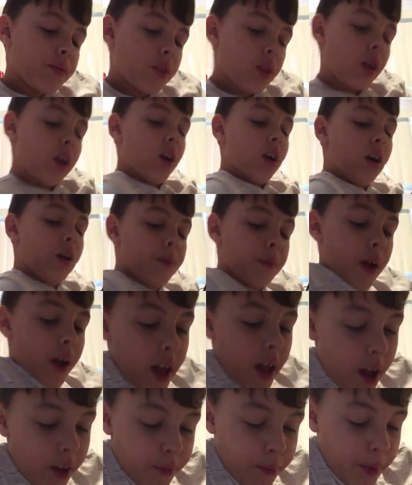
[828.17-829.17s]
I
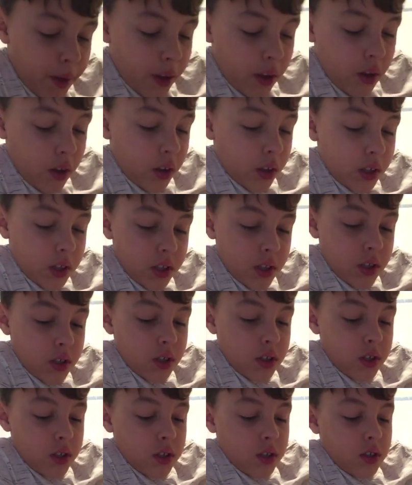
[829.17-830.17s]
have my
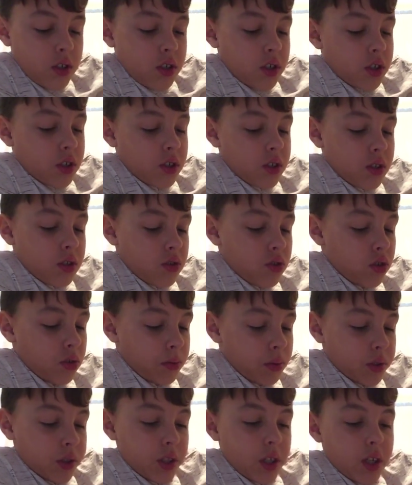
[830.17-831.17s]
hooks, just
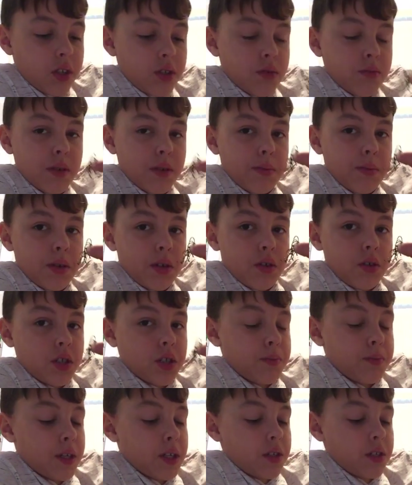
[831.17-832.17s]
normal size baby hooks,
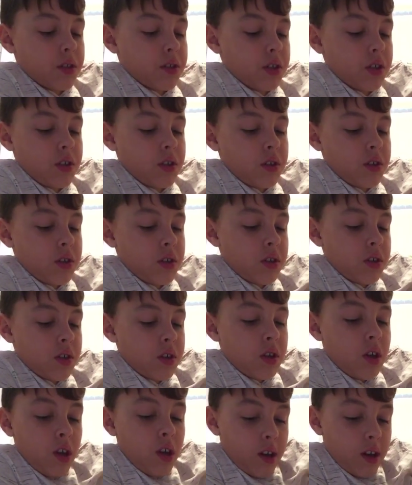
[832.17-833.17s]
basically.
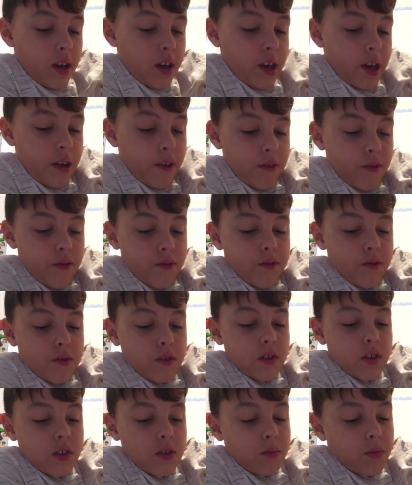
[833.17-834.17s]
I have
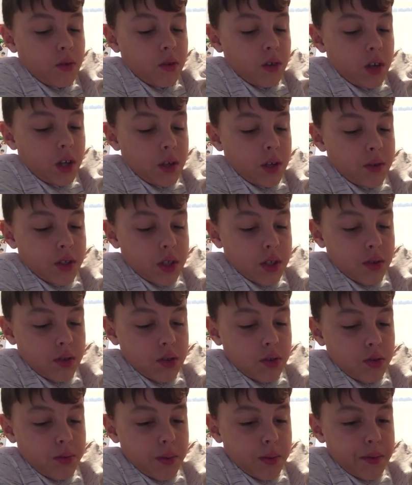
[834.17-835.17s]
some more, just a
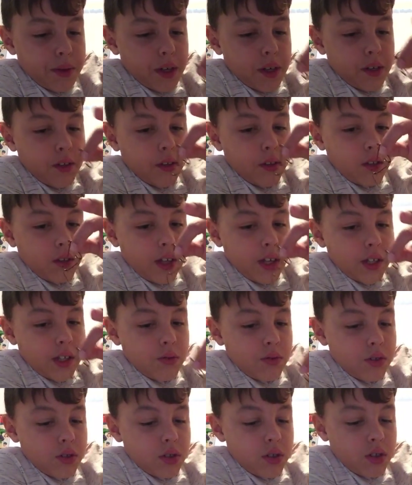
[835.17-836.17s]
little bit bigger than the last
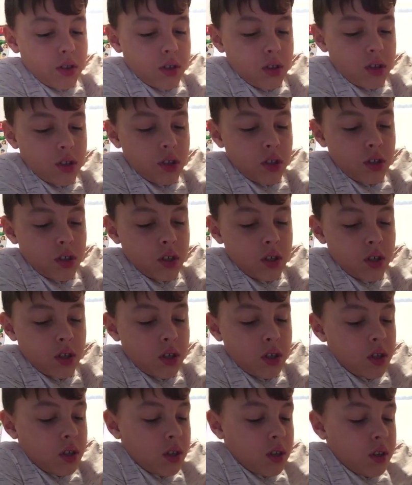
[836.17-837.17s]
ones.
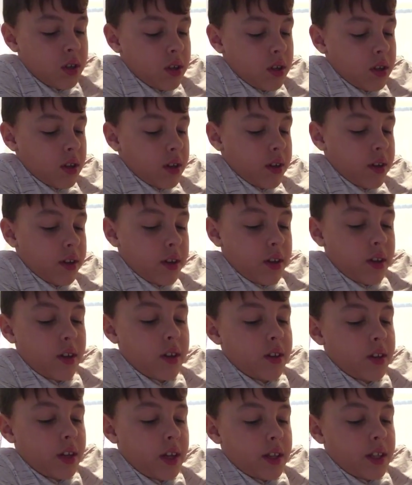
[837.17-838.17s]

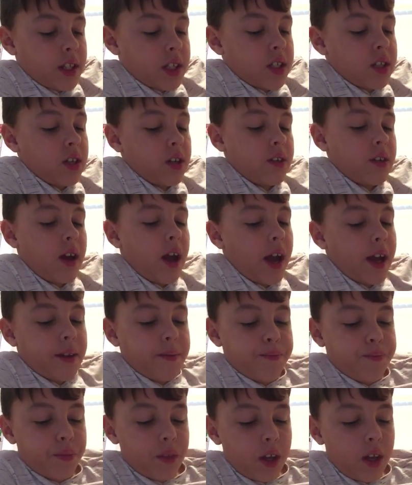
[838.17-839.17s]
And yeah, that's it. I
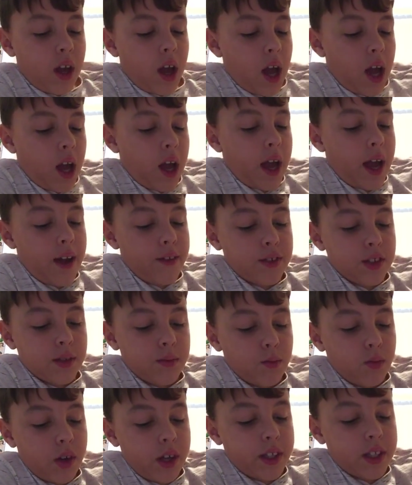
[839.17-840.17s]
have some
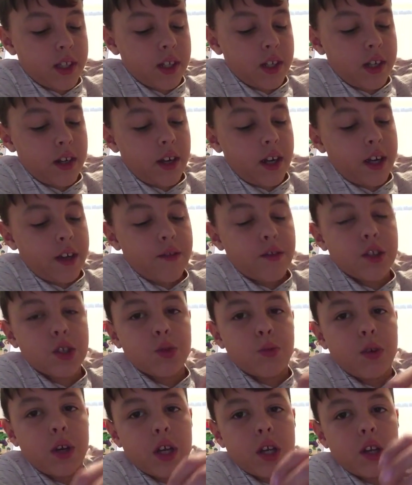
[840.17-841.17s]
weights in here. I have this
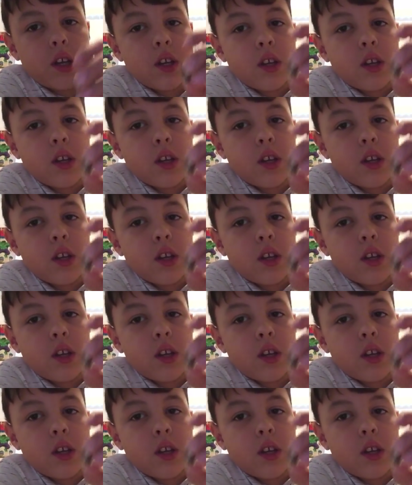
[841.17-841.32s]
weight.